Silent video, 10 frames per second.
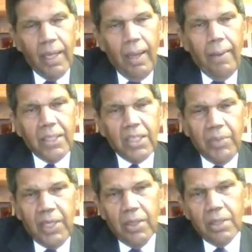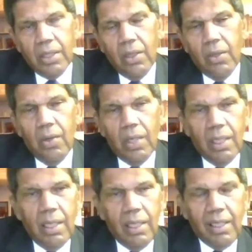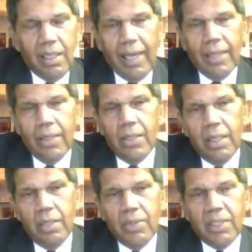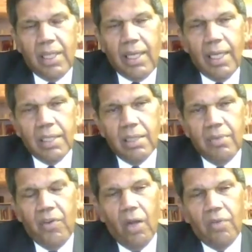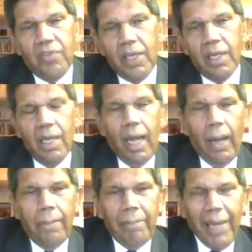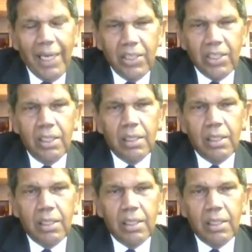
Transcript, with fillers: Some years ago in Canada, there was a case involving a Maliseet